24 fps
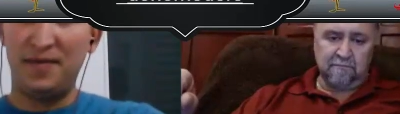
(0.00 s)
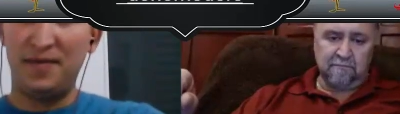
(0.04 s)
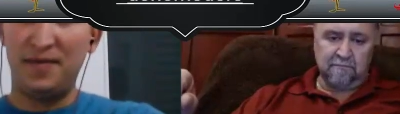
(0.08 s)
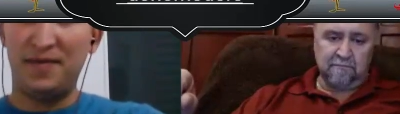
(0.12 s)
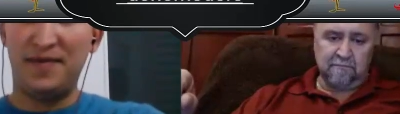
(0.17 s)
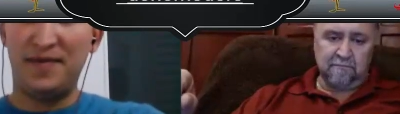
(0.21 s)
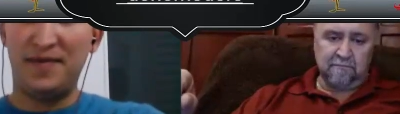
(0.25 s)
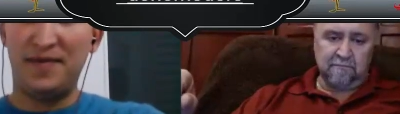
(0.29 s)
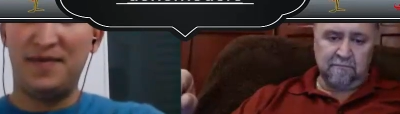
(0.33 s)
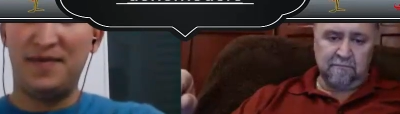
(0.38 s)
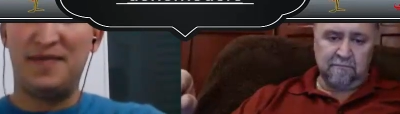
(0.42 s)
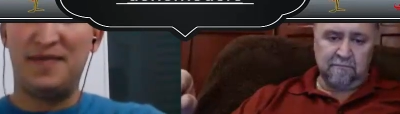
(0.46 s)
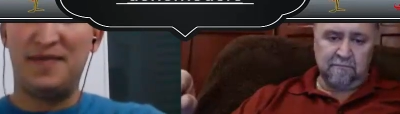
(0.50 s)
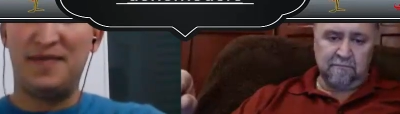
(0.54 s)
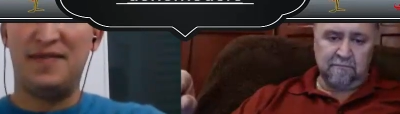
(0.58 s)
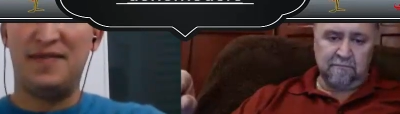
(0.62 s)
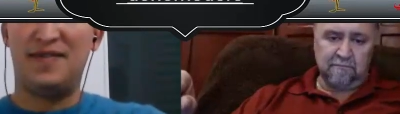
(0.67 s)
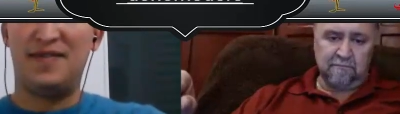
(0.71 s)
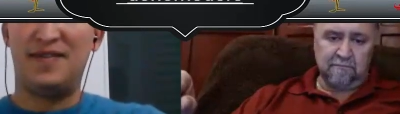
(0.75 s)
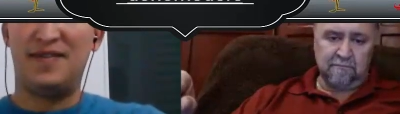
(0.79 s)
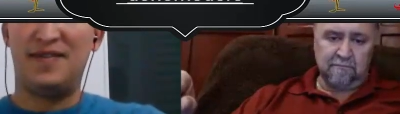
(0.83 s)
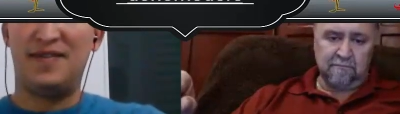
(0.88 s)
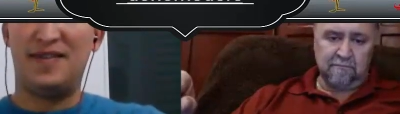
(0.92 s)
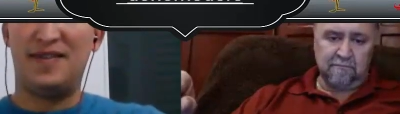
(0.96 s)

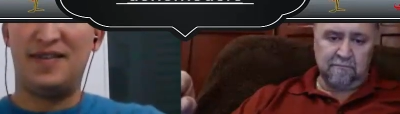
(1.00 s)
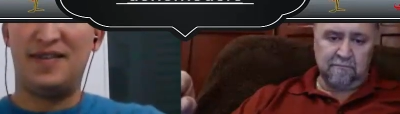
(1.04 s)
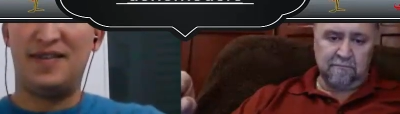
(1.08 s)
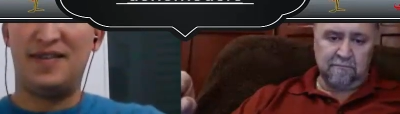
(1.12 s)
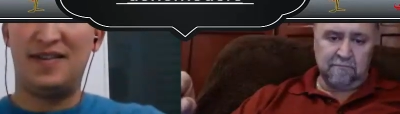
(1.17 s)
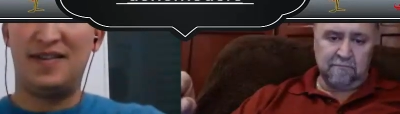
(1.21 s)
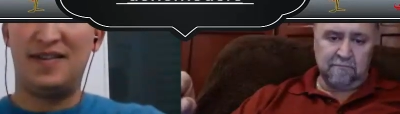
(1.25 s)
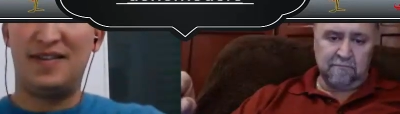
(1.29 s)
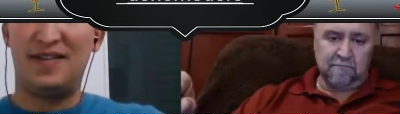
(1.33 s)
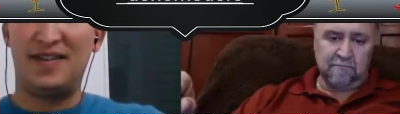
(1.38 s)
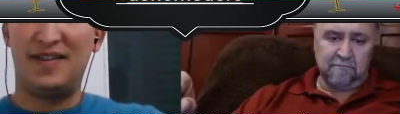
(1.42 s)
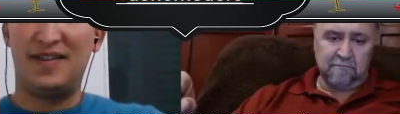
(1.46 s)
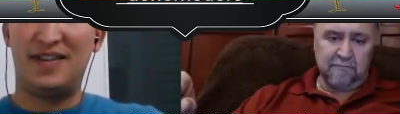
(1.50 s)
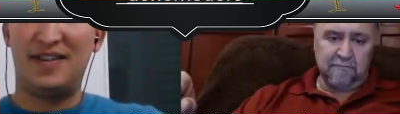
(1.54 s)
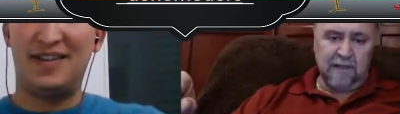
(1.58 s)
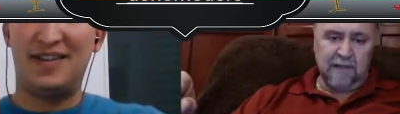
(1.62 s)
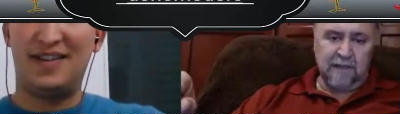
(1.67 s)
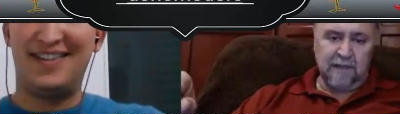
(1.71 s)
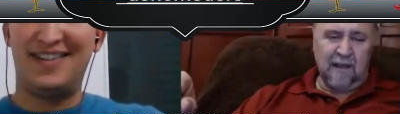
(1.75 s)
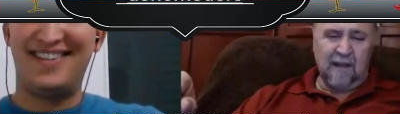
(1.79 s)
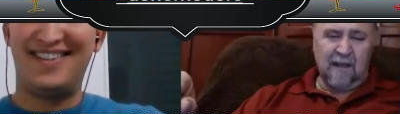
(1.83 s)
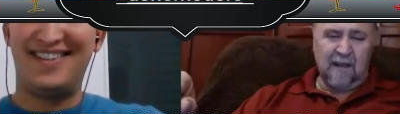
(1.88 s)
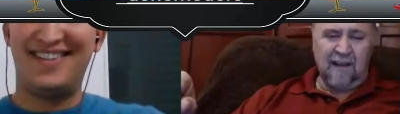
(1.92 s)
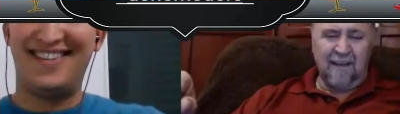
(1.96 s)

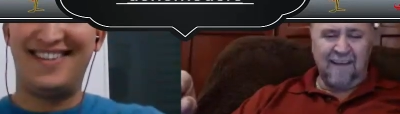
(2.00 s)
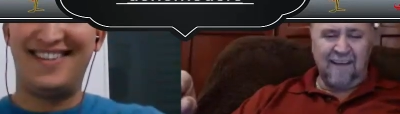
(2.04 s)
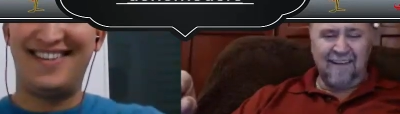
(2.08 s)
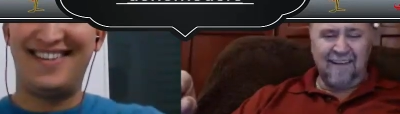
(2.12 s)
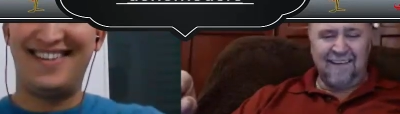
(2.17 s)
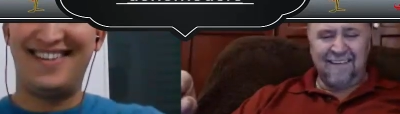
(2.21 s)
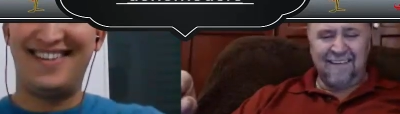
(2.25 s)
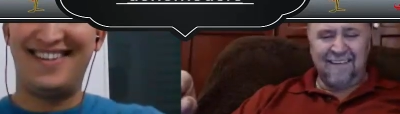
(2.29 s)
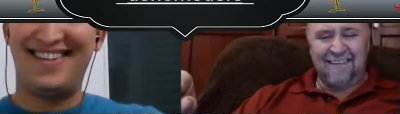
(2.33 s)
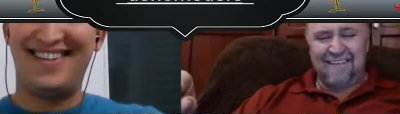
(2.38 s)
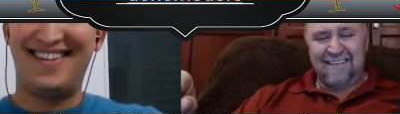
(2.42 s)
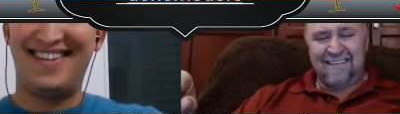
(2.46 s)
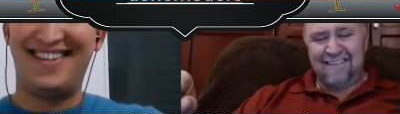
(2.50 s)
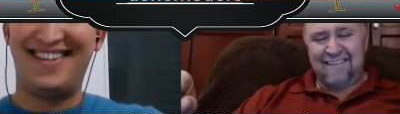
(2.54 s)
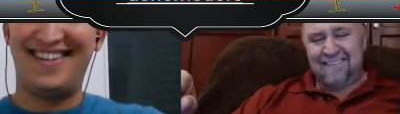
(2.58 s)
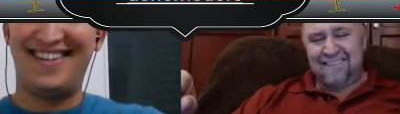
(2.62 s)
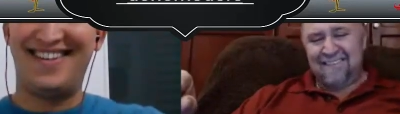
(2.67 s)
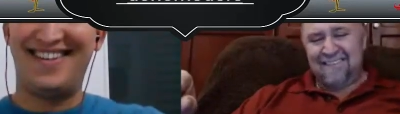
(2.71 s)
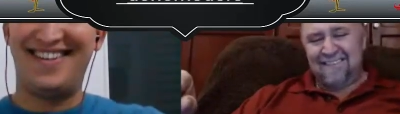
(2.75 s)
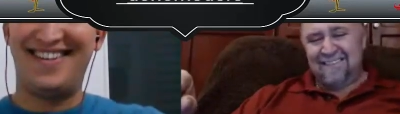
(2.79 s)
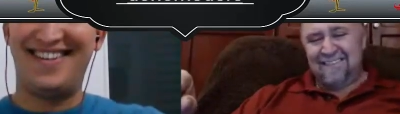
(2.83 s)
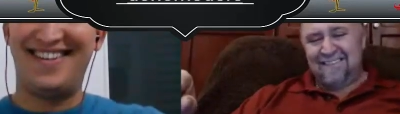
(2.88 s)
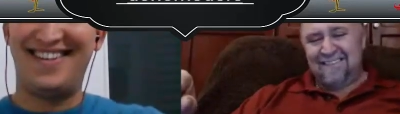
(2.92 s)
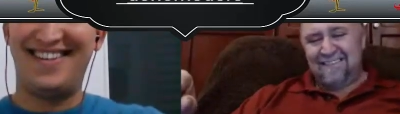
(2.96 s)

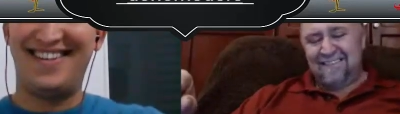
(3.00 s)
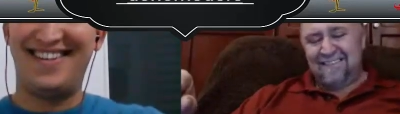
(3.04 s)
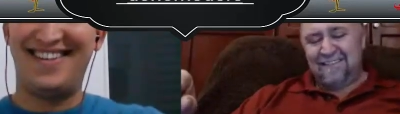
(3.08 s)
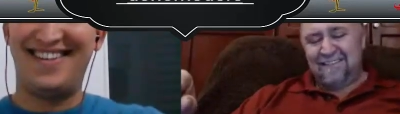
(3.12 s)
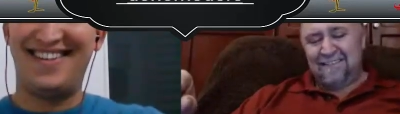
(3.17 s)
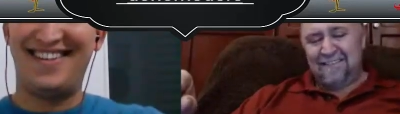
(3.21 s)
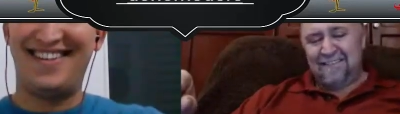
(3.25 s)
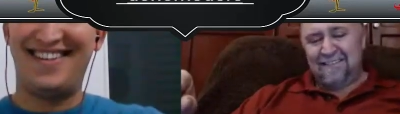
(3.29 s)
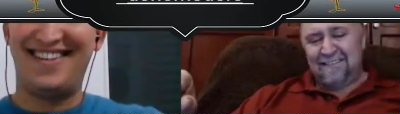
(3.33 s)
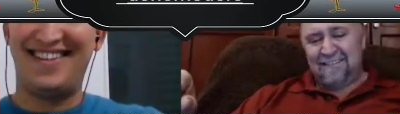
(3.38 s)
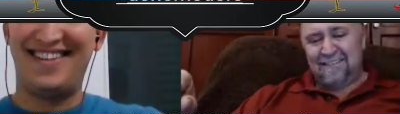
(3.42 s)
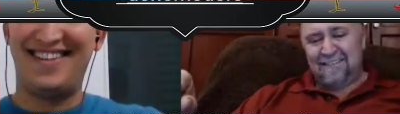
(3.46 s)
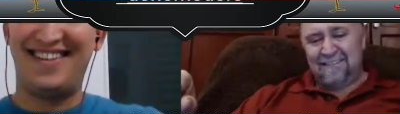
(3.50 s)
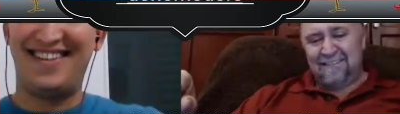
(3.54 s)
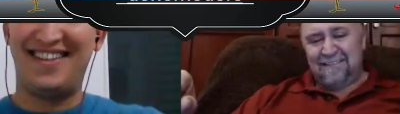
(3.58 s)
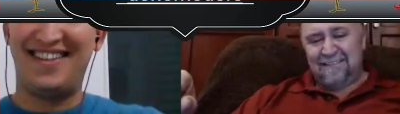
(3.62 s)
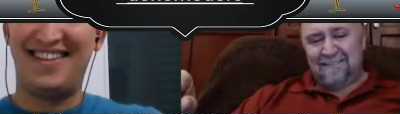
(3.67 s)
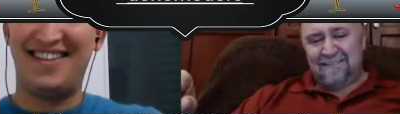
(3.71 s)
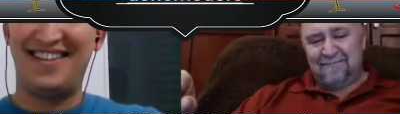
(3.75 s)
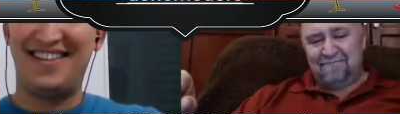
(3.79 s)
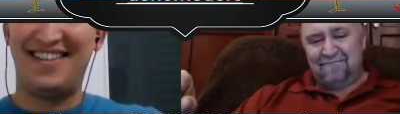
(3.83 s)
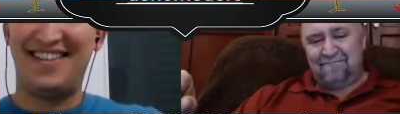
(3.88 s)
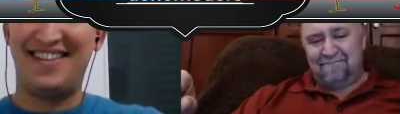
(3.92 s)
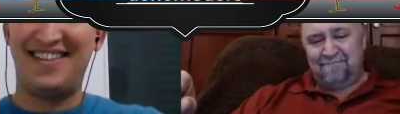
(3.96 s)

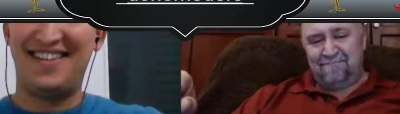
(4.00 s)
(silence)